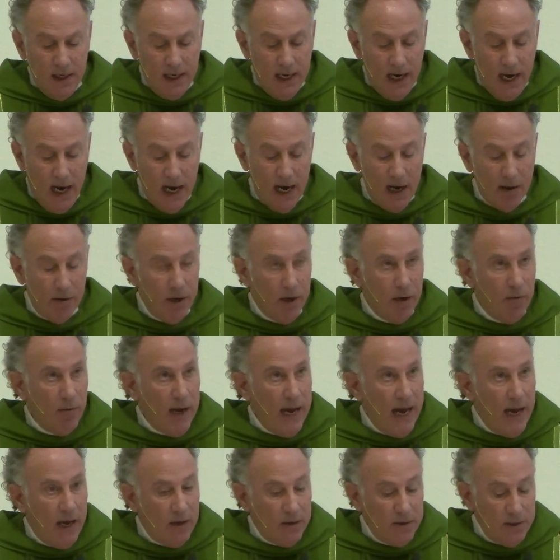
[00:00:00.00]
carry
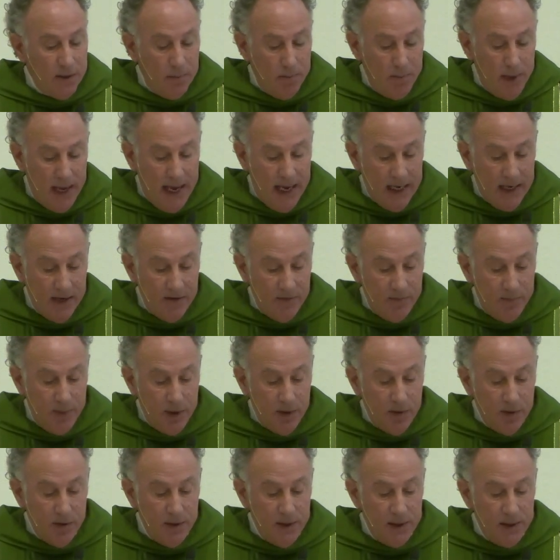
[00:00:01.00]
around a bag of
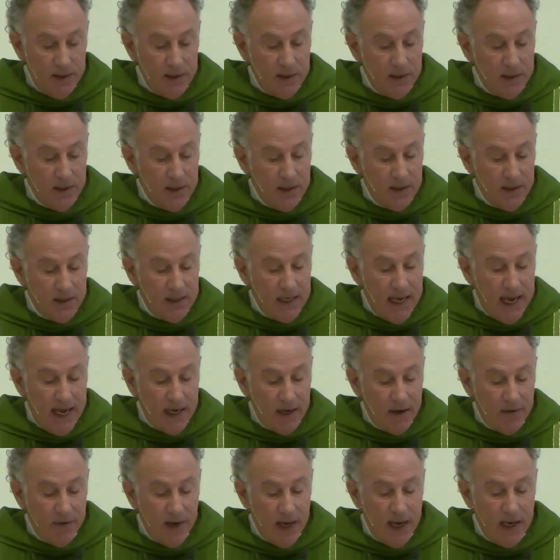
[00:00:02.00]
bitterness and a sack
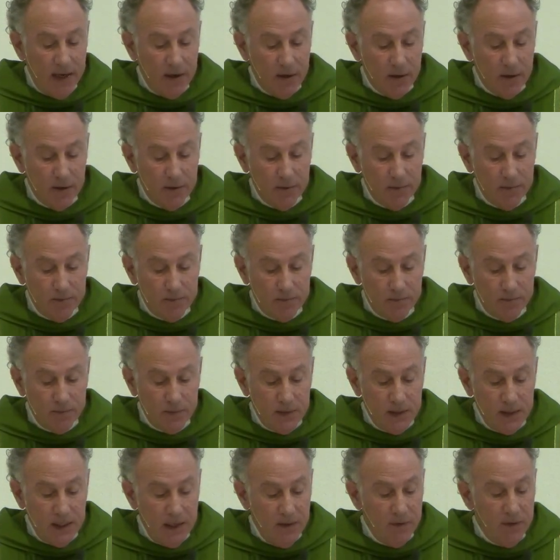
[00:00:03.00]
of anger,
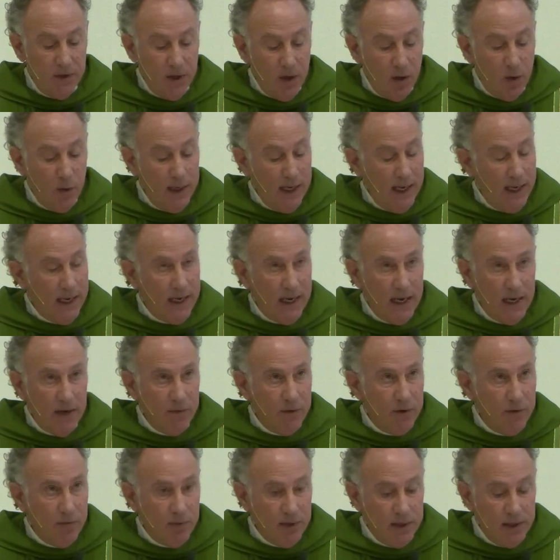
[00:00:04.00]
even though he had
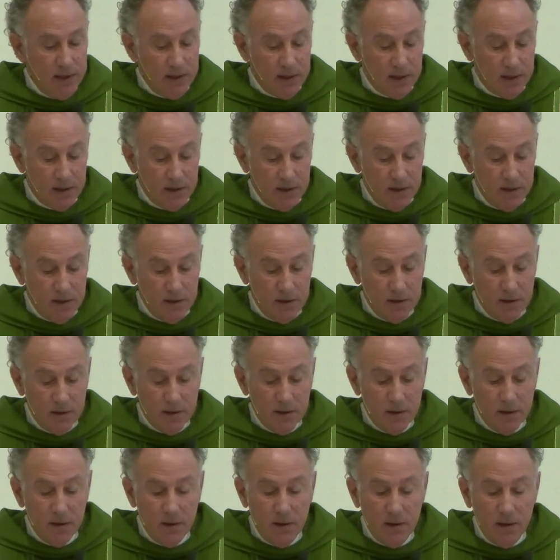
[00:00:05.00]
every reason
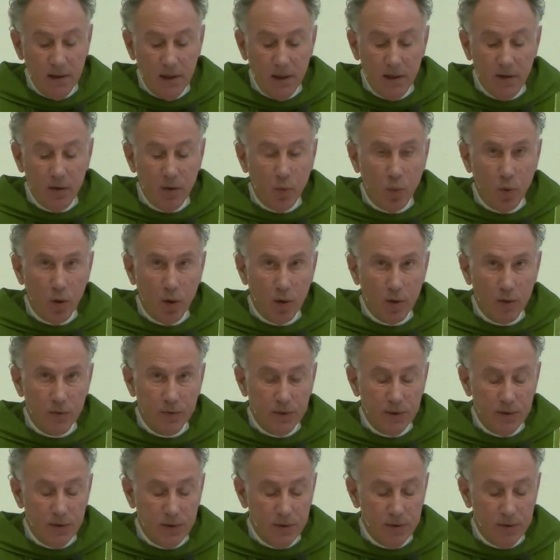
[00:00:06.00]
in the world
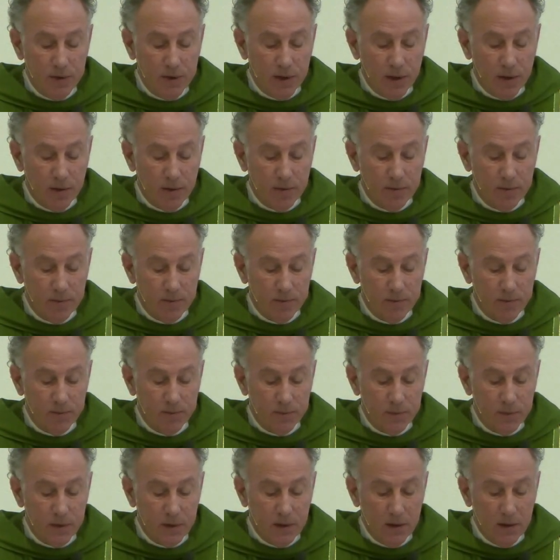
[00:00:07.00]
to do so.
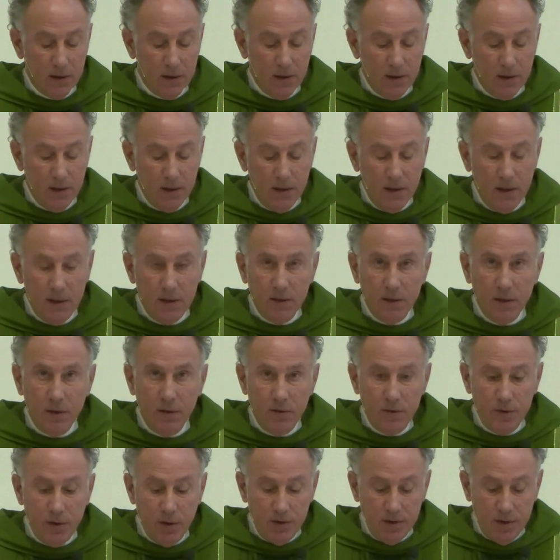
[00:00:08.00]
And so
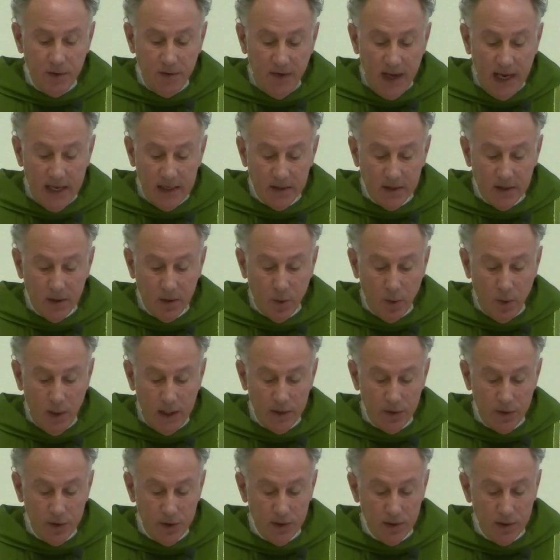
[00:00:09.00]
Joseph asked the
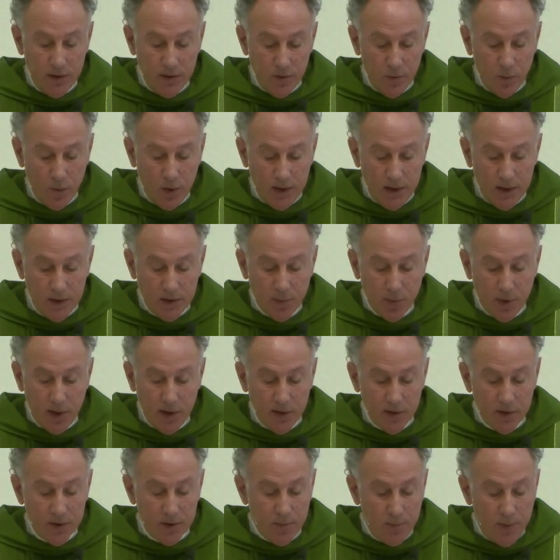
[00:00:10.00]
question when his
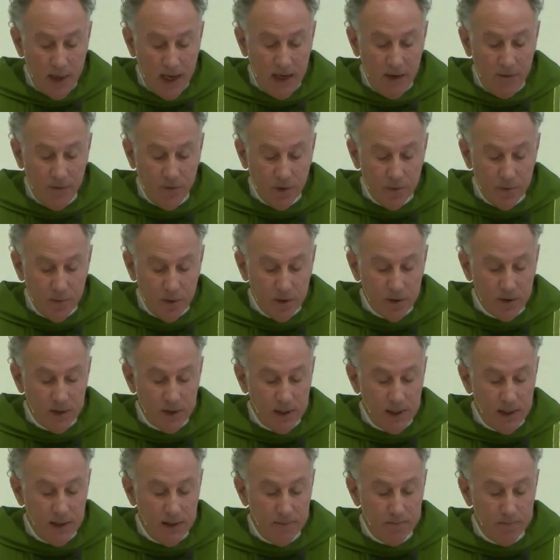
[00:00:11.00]
brothers begged for
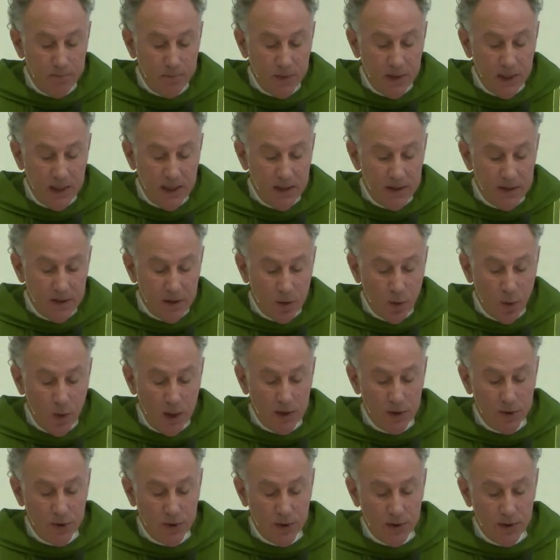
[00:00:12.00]
mercy, and it's a
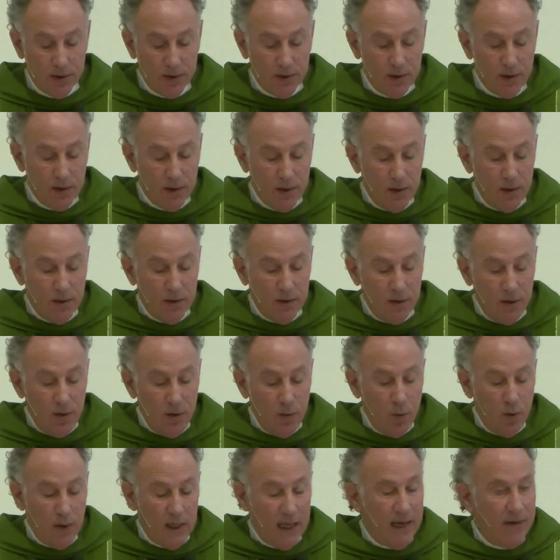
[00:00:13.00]
question you
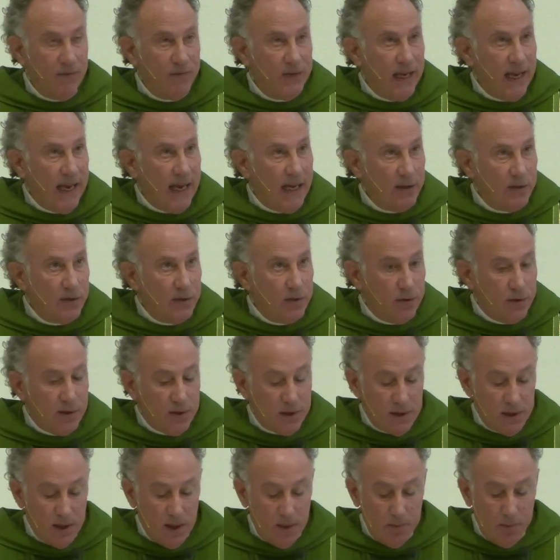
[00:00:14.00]
will have to answer at
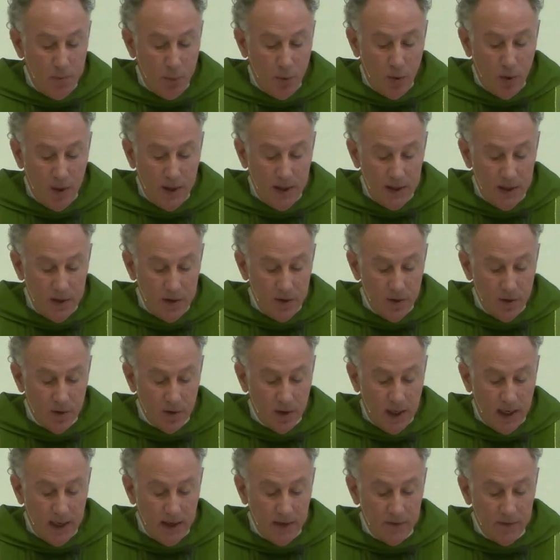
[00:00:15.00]
some point in your
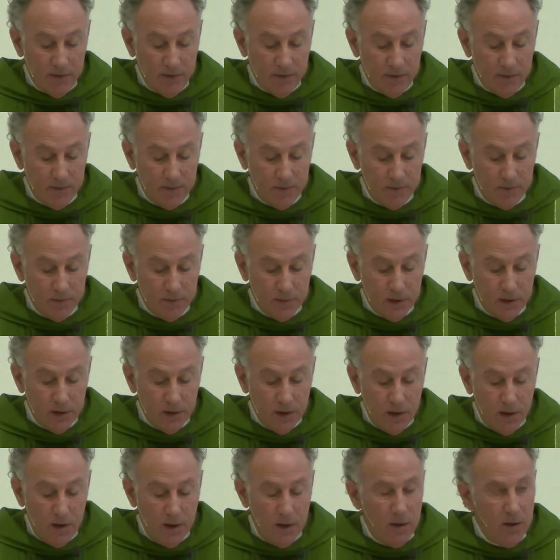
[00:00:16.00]
life.
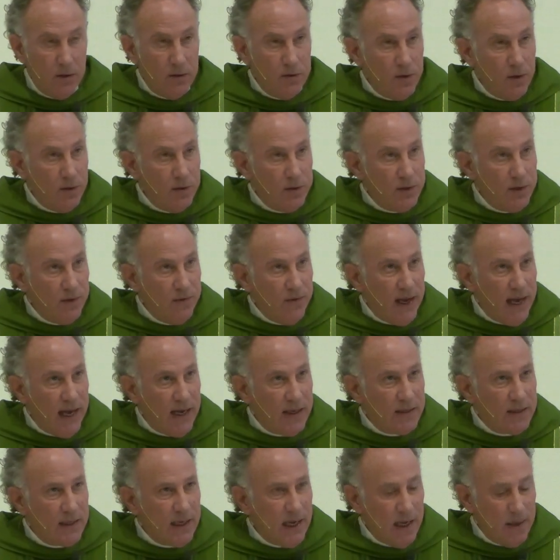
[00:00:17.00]
Joseph
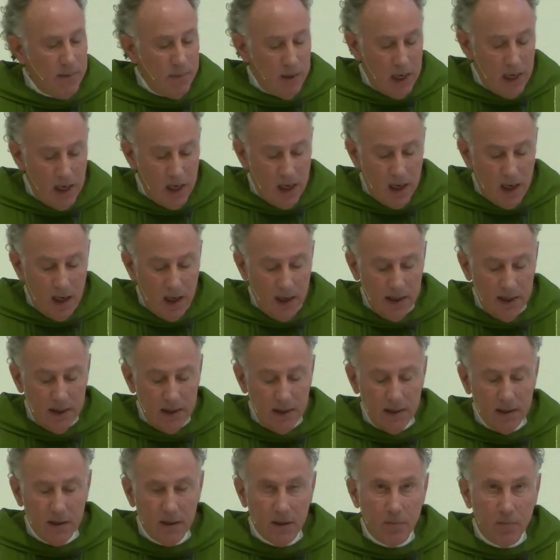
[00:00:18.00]
asked, Am I
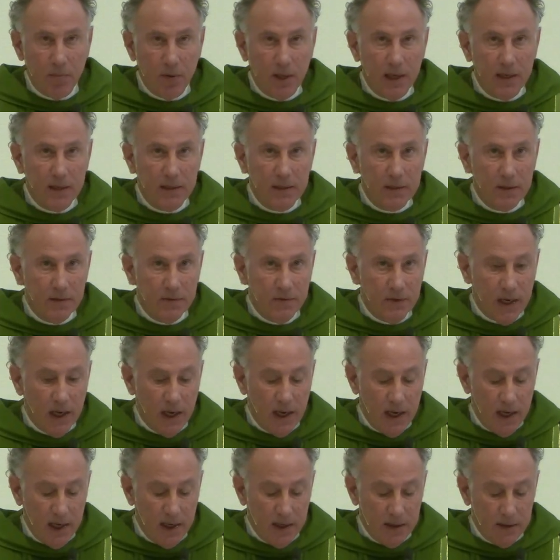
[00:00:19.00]
in the place of
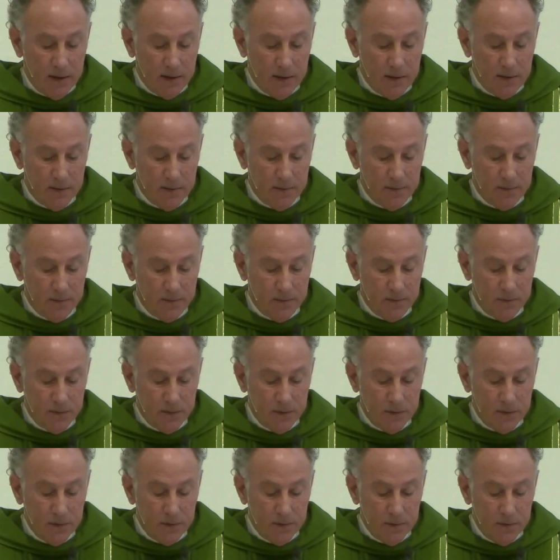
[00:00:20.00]
God?
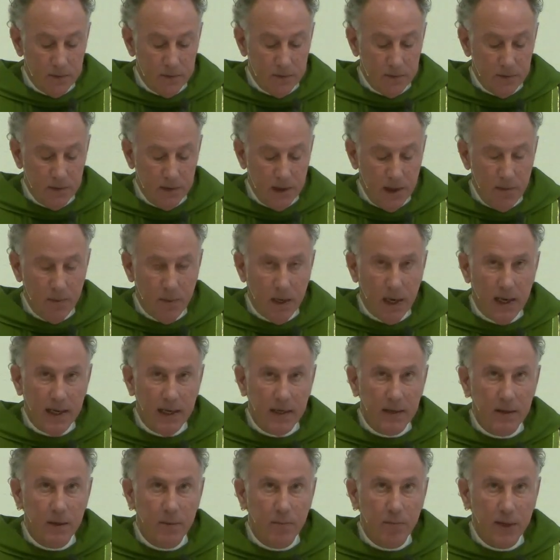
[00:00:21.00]
Am I
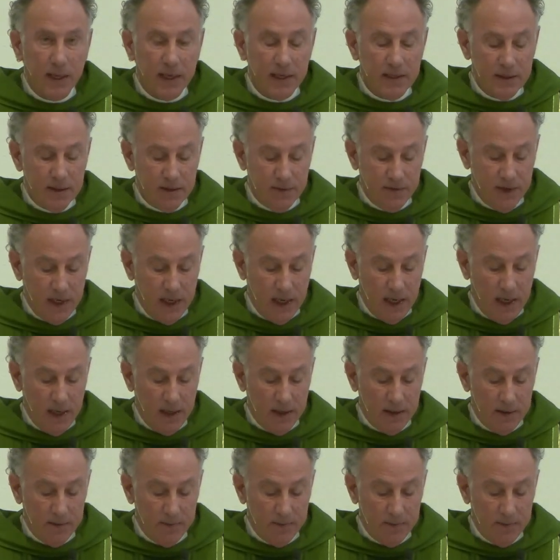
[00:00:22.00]
in the place of God?